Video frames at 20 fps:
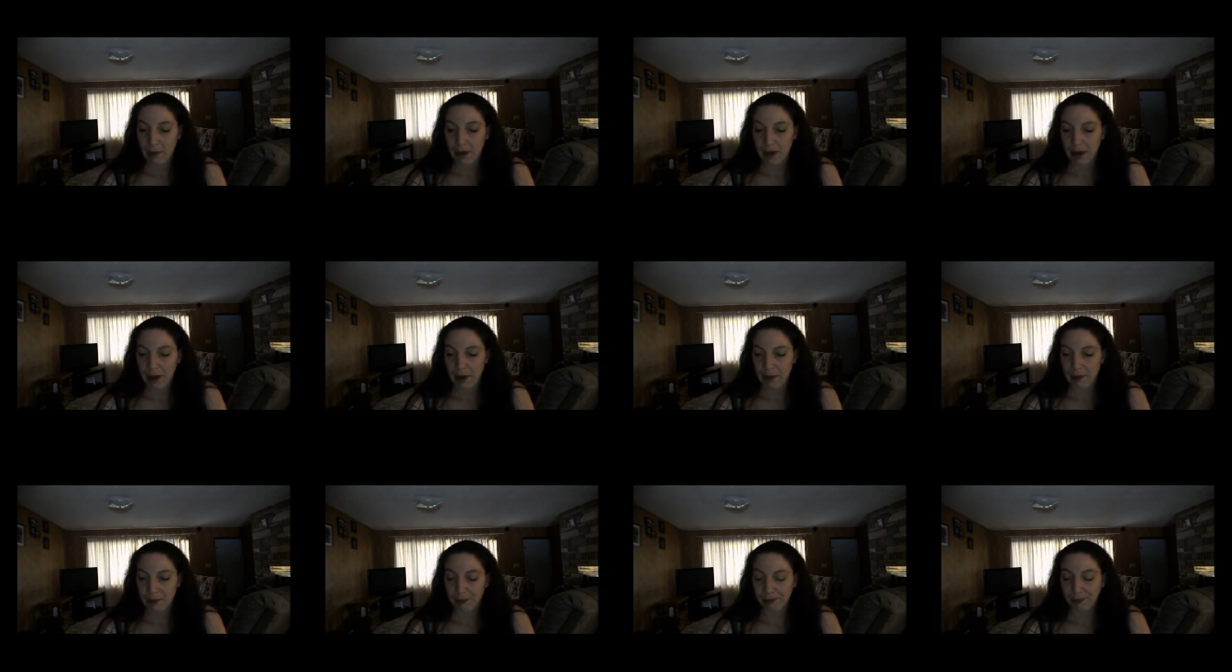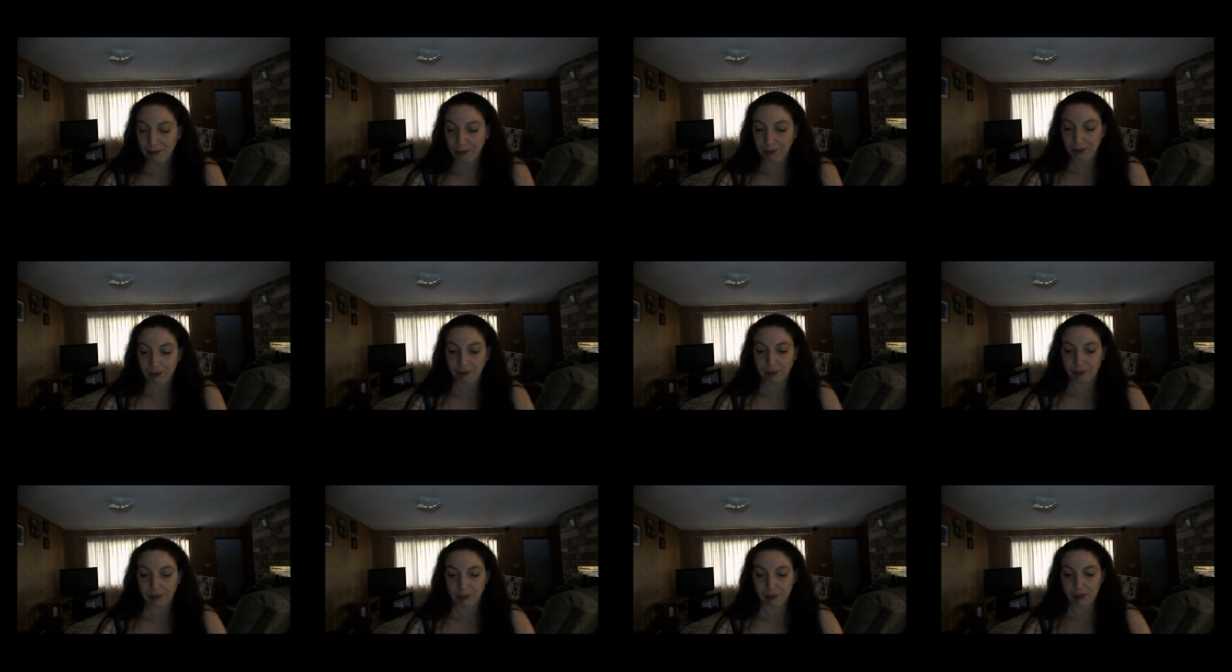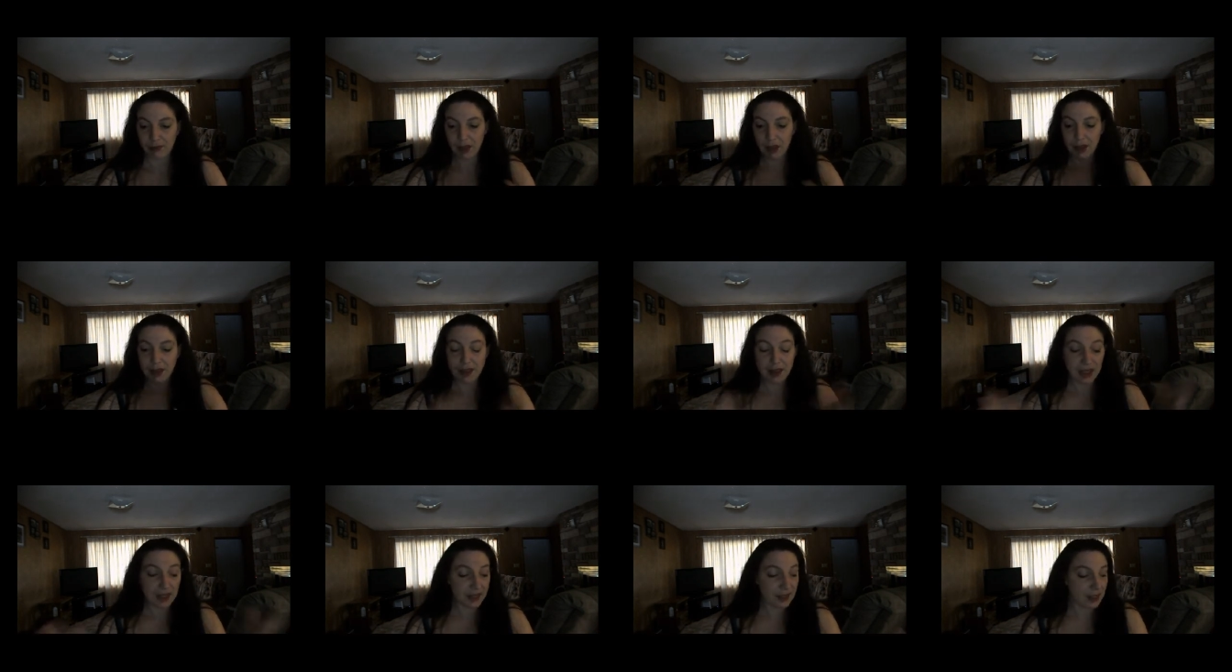But I'm
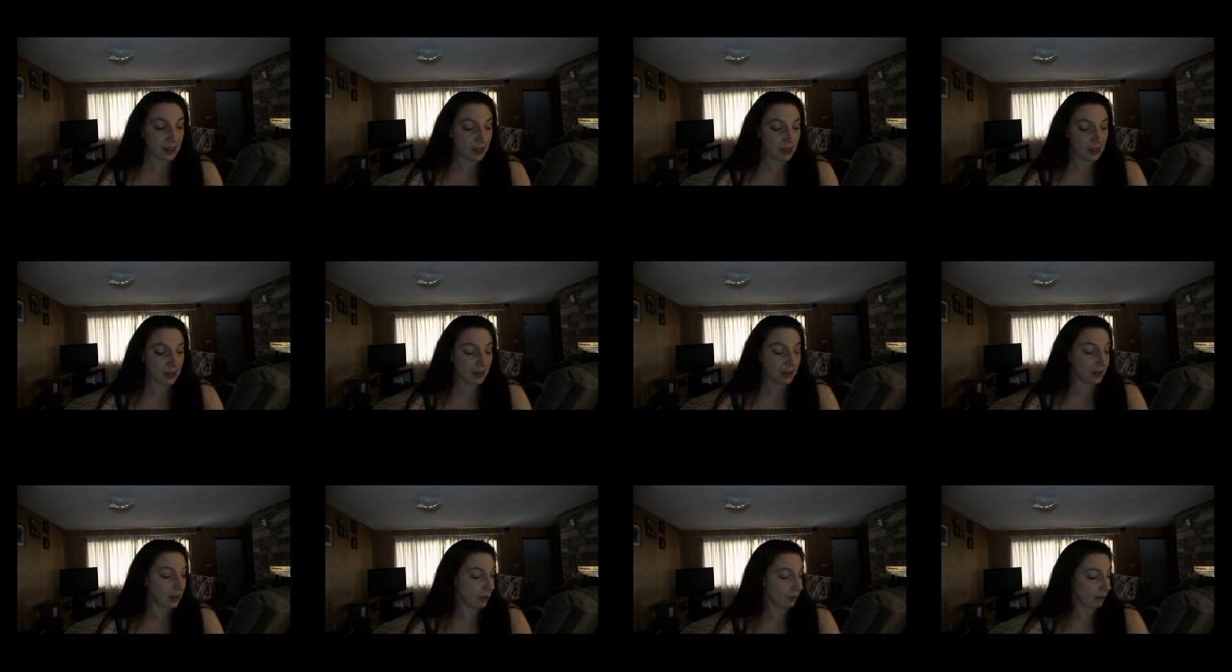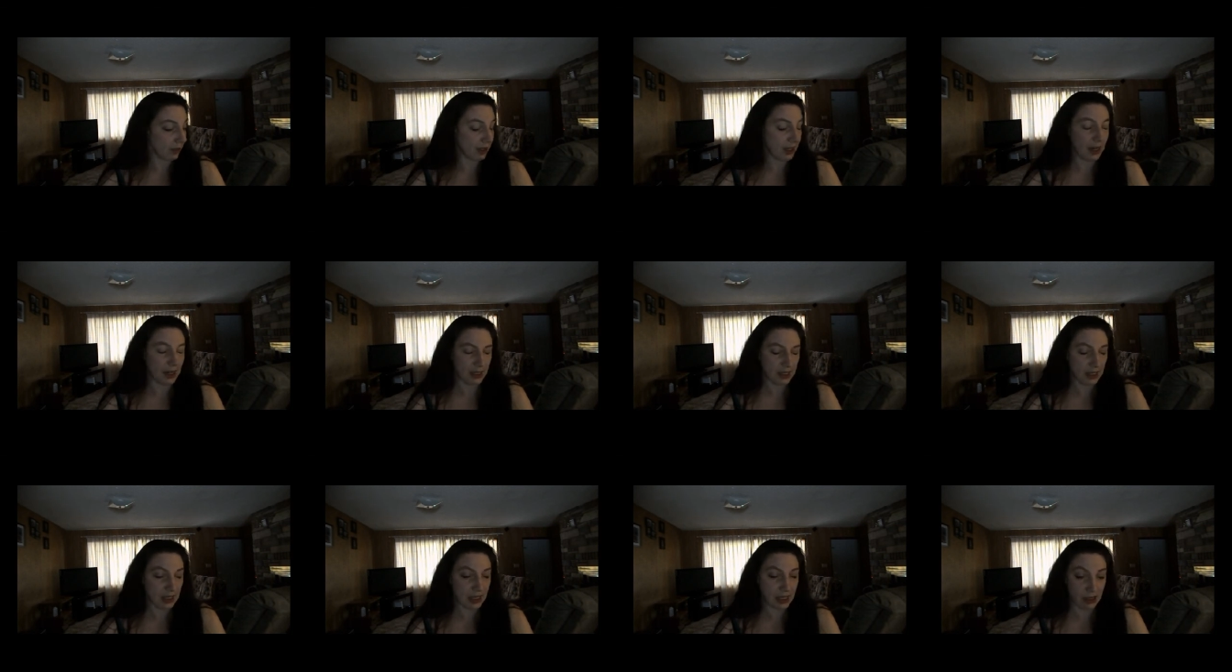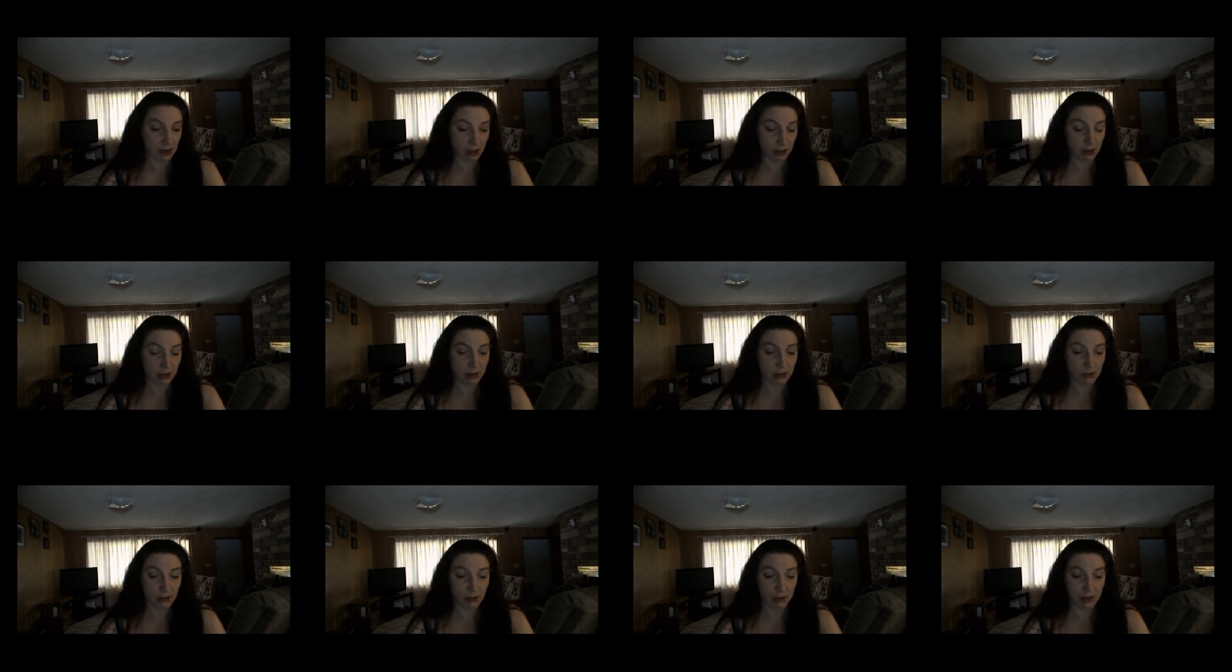going to end it
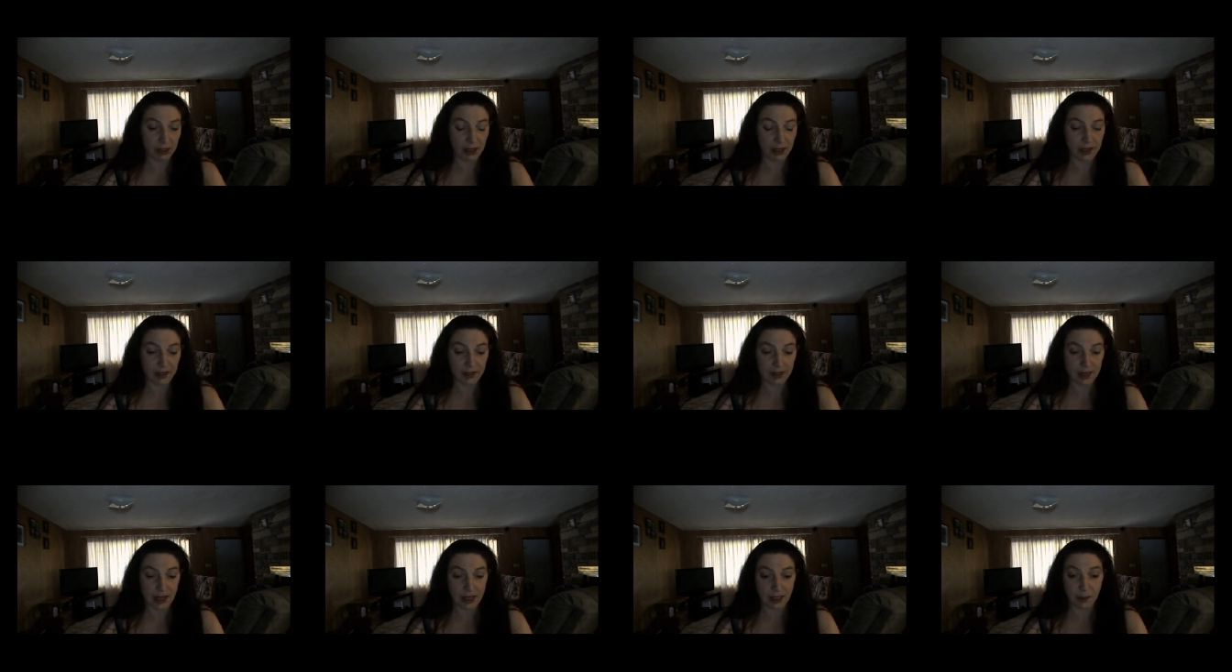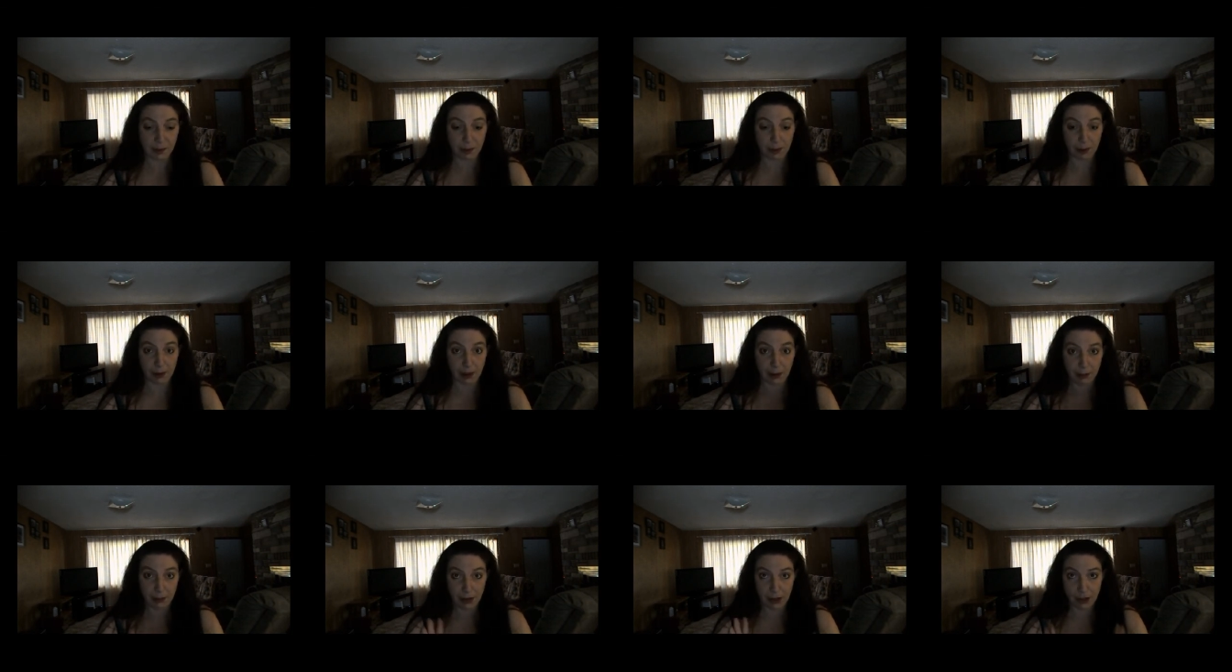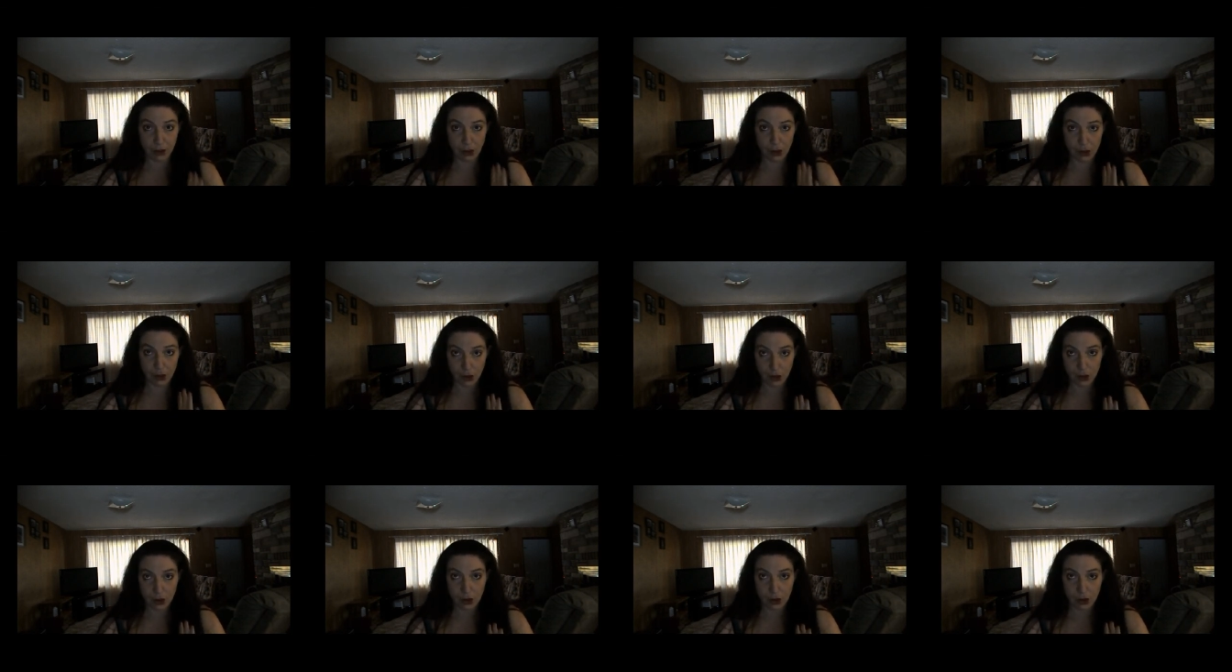here, because that's pretty
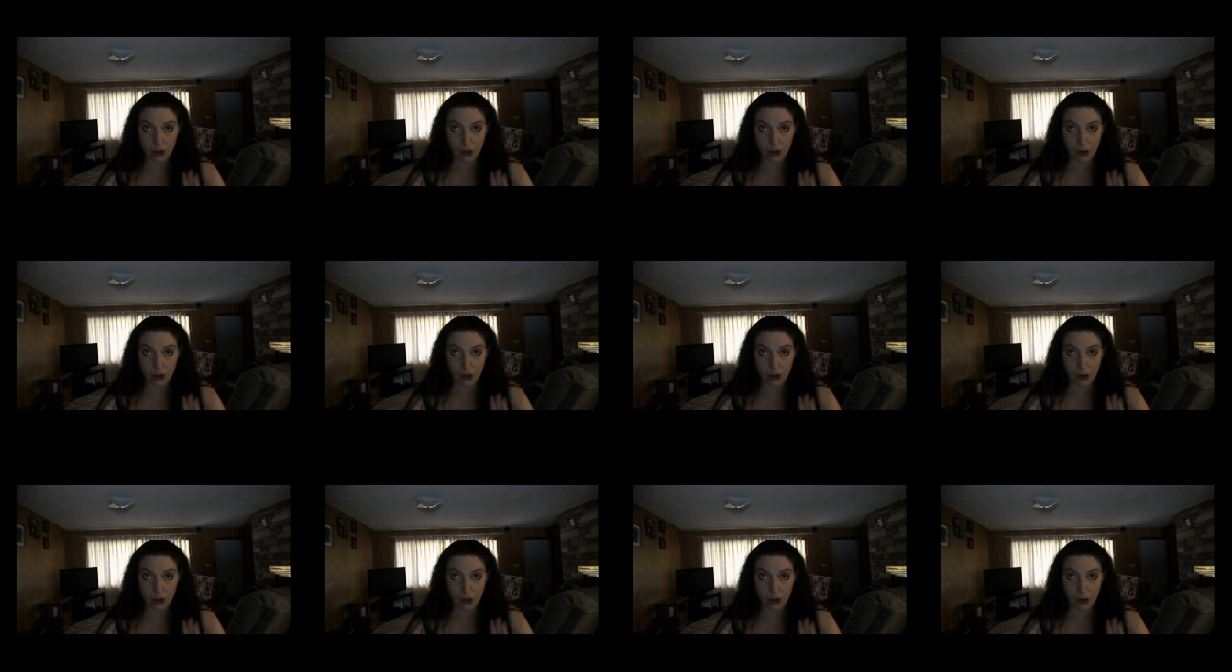much,